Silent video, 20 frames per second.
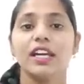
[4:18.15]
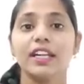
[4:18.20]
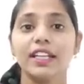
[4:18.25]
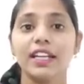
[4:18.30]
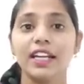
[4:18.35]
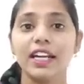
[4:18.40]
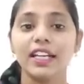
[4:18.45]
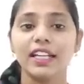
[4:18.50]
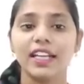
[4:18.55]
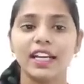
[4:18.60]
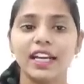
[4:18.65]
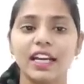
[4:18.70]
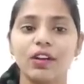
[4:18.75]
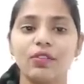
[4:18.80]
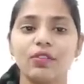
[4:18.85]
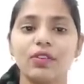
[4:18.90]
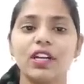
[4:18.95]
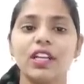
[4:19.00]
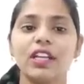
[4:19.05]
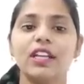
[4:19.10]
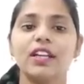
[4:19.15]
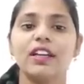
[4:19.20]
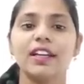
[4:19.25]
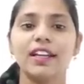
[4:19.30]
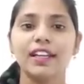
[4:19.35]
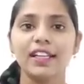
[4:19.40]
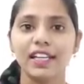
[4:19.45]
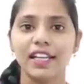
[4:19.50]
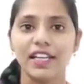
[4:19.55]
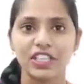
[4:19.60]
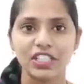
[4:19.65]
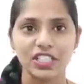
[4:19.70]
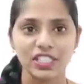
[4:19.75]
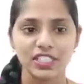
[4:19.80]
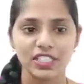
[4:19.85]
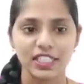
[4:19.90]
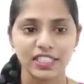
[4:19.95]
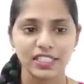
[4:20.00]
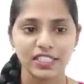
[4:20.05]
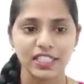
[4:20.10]
grid connectivity,
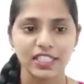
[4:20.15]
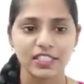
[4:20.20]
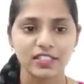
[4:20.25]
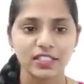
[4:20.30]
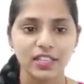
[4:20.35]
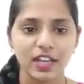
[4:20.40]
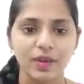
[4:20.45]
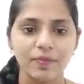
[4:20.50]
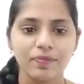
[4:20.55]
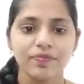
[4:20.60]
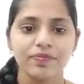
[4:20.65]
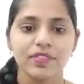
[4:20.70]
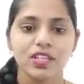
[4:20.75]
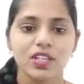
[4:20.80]
regulations, etc.